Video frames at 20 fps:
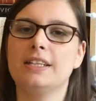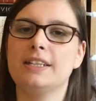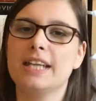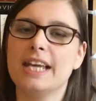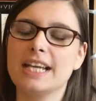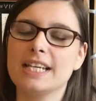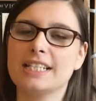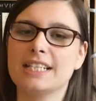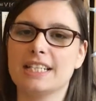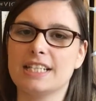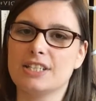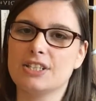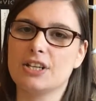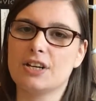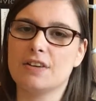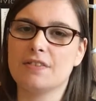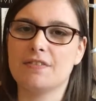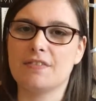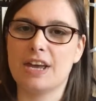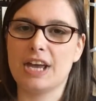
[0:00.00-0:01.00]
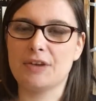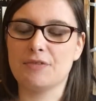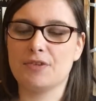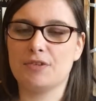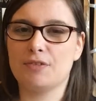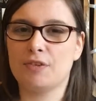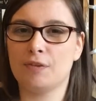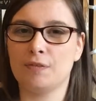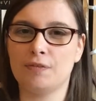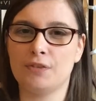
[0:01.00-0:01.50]
Next is your
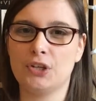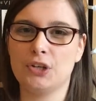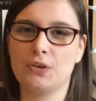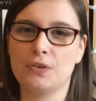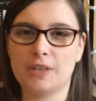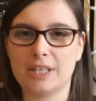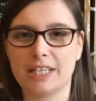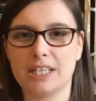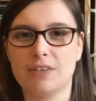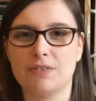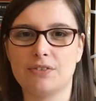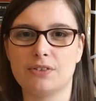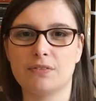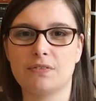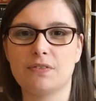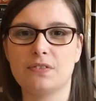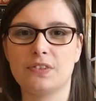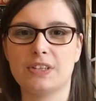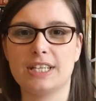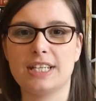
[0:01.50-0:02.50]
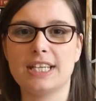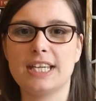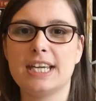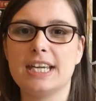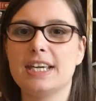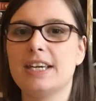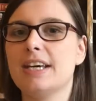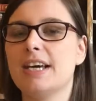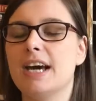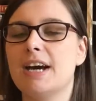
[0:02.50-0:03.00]
favourite review that you've done for the
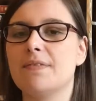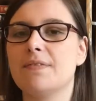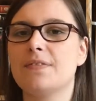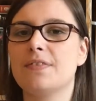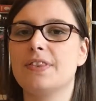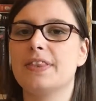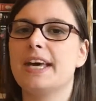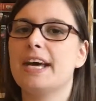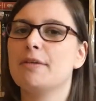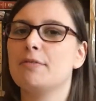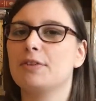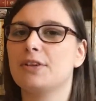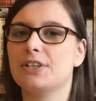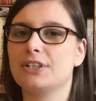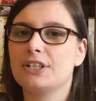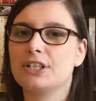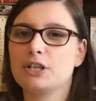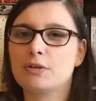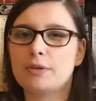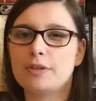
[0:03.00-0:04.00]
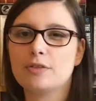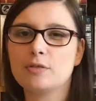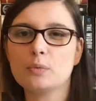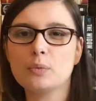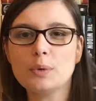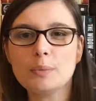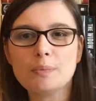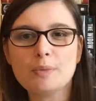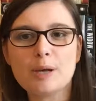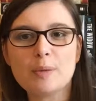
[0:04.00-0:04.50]
year, and for that I'm going to go with
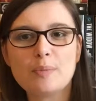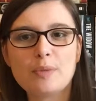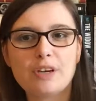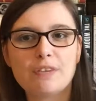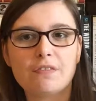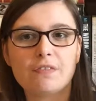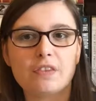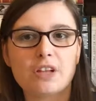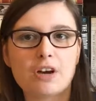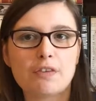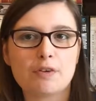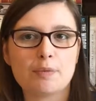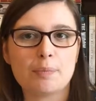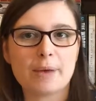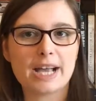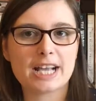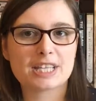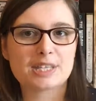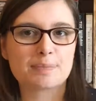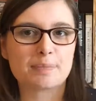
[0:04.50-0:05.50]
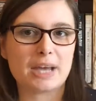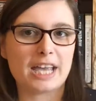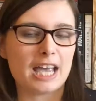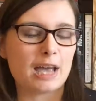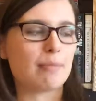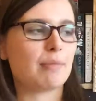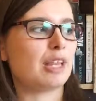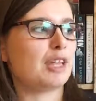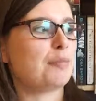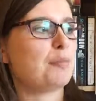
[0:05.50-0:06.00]
One Memory Flora Banks by
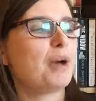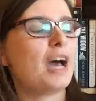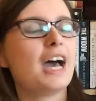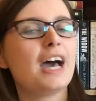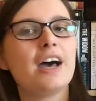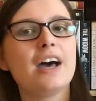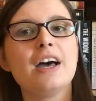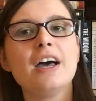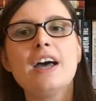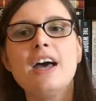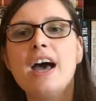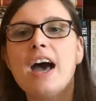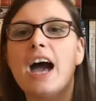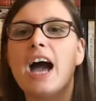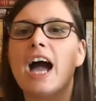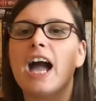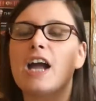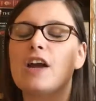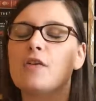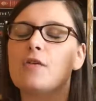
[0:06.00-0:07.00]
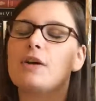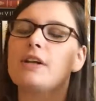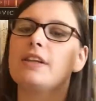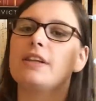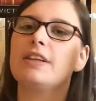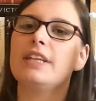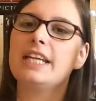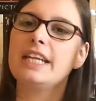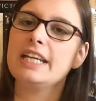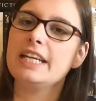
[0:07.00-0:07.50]
Emily Barr. I
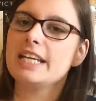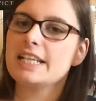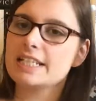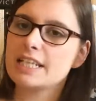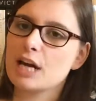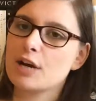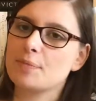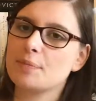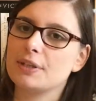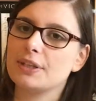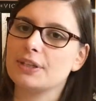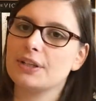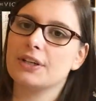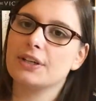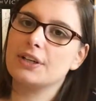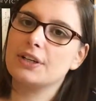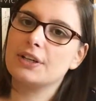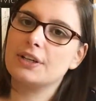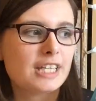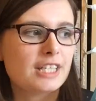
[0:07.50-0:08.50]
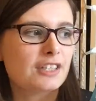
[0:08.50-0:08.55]
will link it down below.